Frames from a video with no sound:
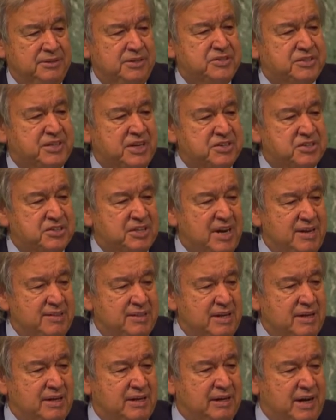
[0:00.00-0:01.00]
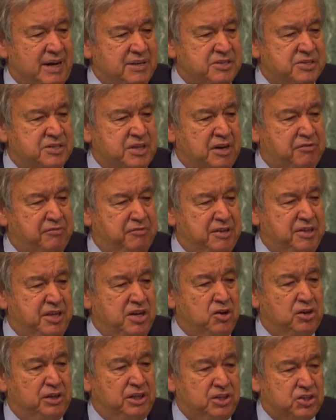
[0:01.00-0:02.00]
These cascading crises are
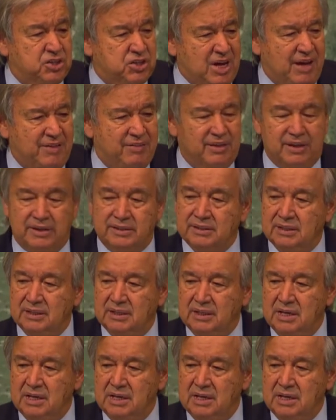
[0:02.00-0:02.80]
feeding on each other,